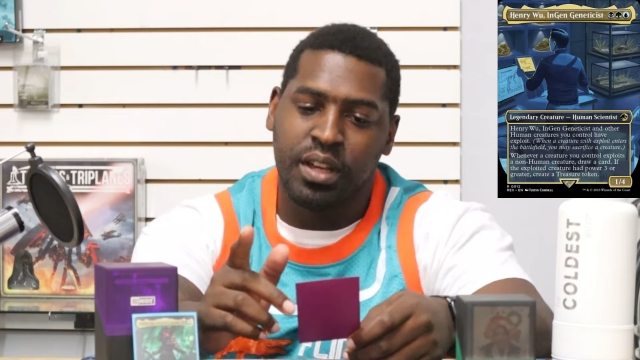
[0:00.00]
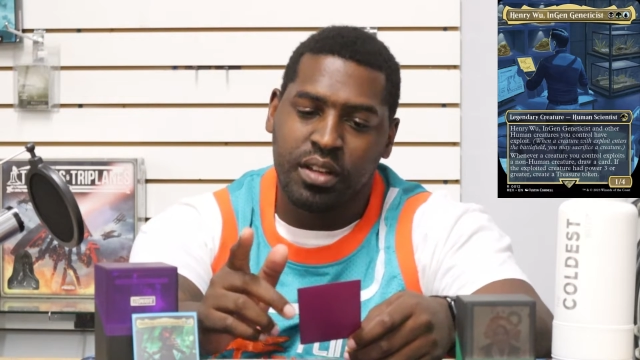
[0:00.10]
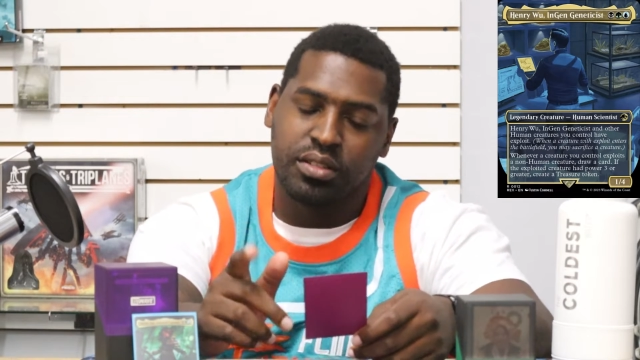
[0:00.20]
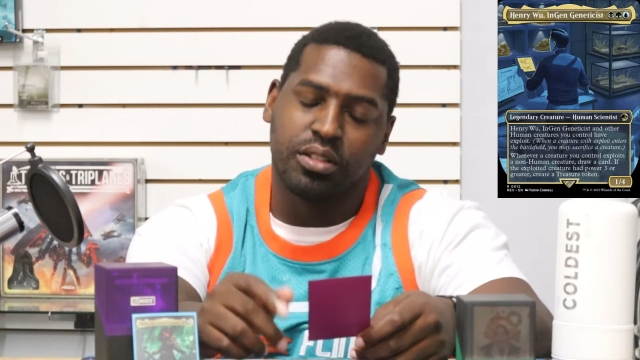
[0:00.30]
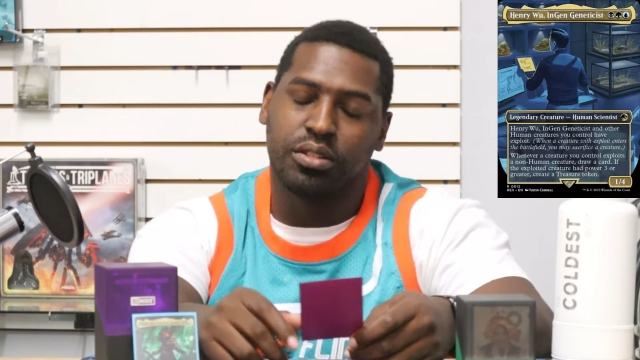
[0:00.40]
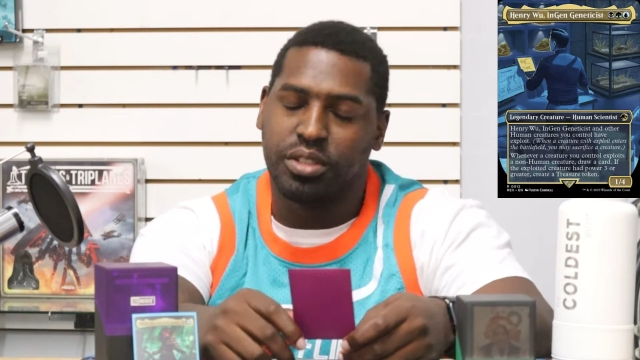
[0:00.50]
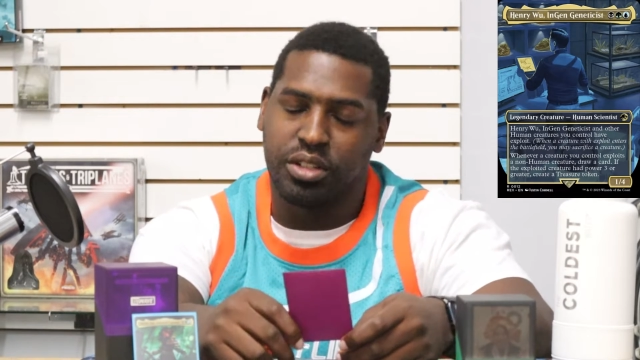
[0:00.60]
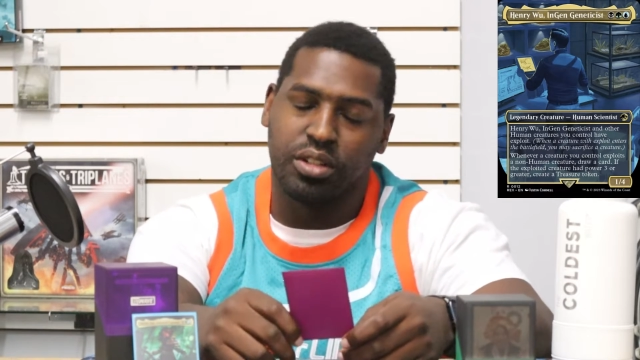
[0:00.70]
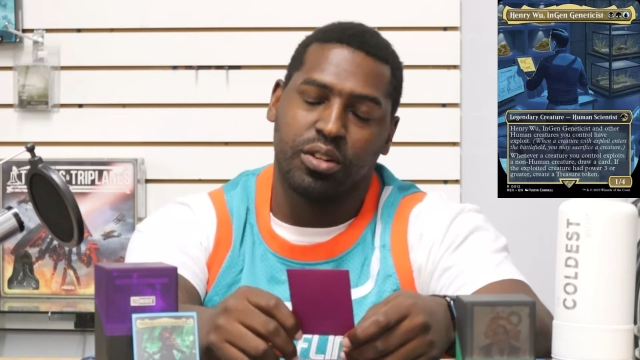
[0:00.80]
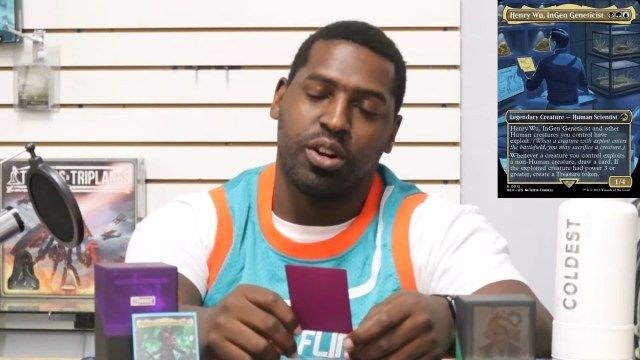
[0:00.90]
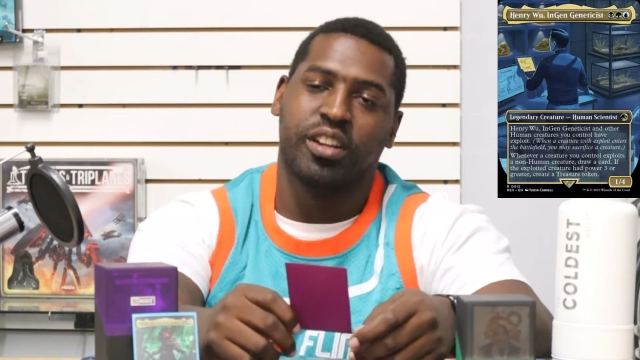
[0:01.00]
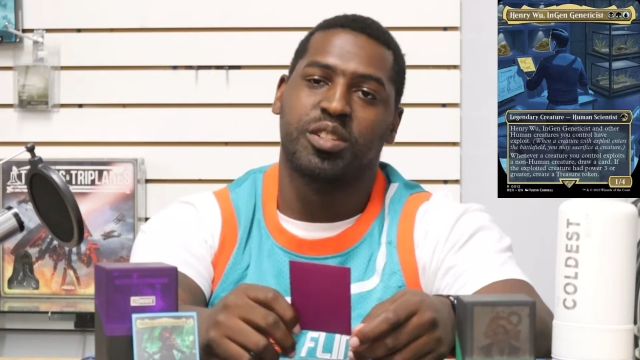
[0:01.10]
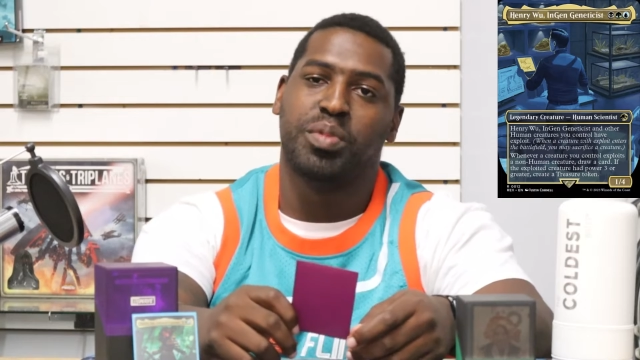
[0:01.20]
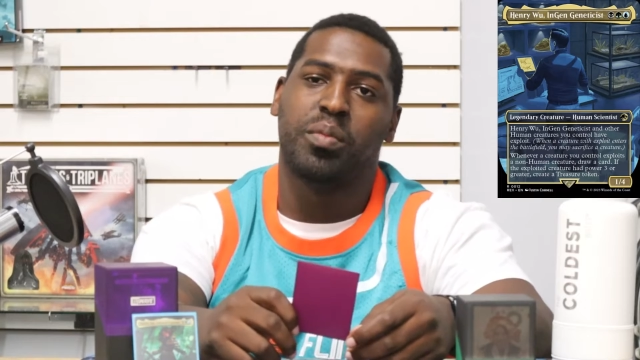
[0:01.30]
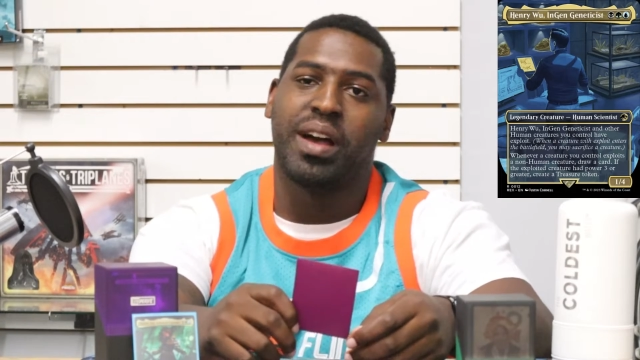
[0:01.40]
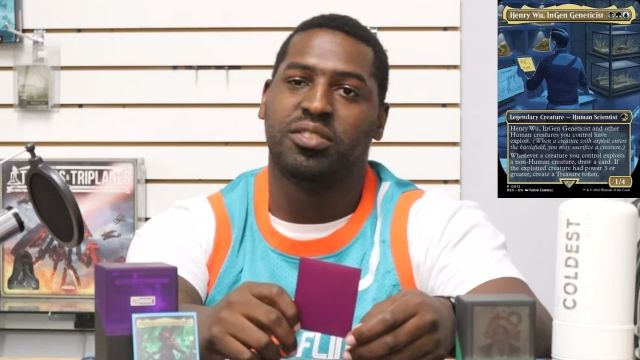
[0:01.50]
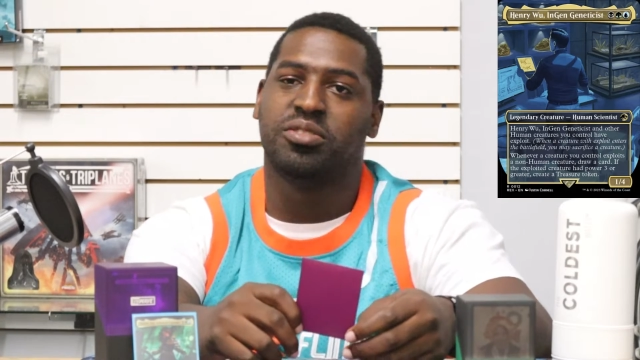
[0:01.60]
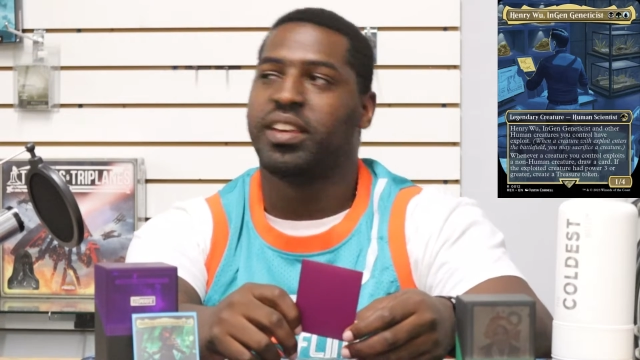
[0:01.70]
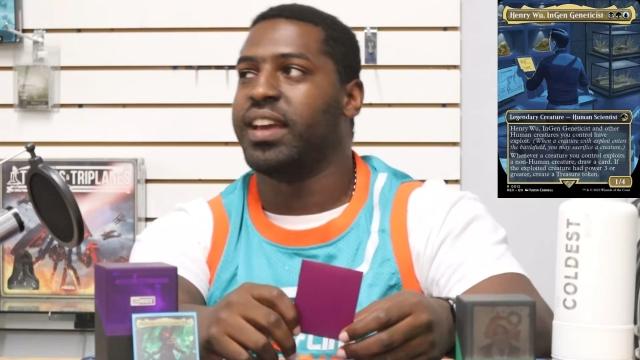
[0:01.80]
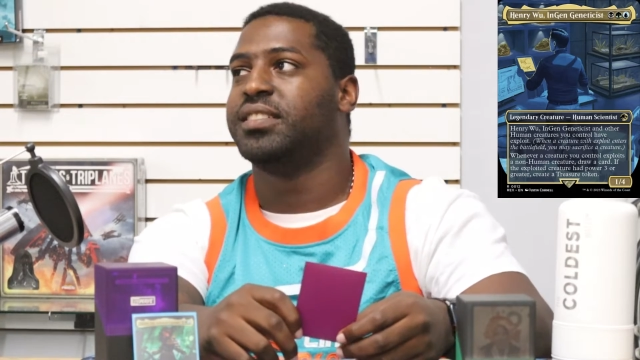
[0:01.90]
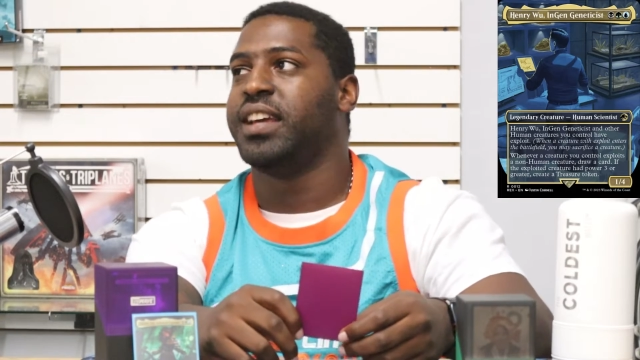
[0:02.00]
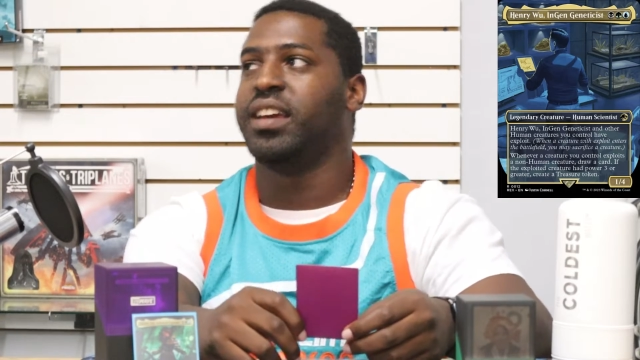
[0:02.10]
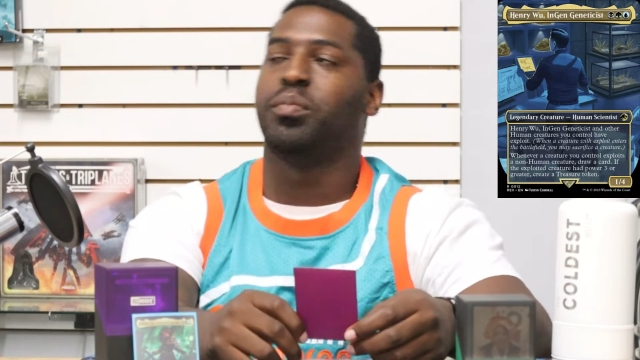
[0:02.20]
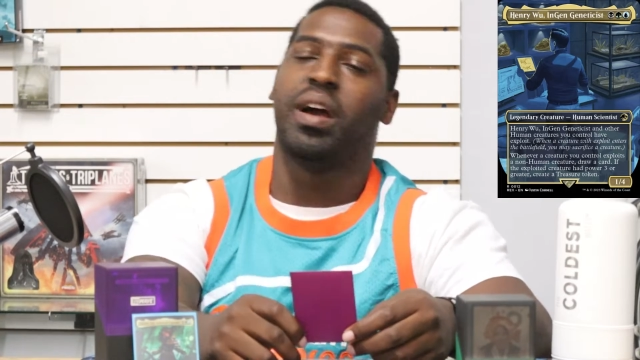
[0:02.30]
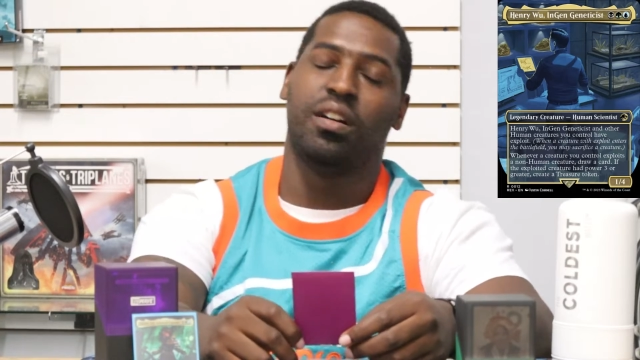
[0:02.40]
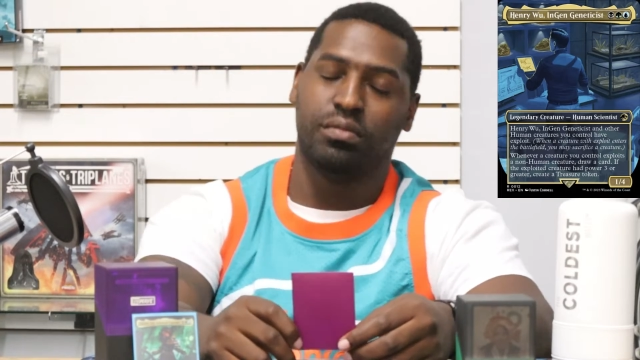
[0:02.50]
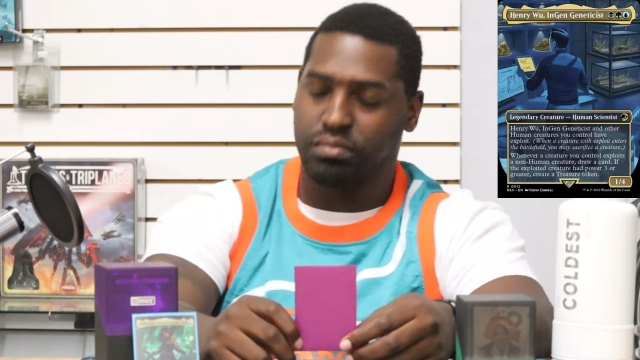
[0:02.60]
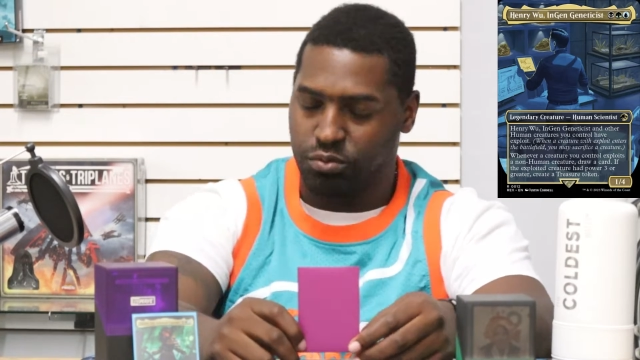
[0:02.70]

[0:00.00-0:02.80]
So your orcish bowmasters can't take him out,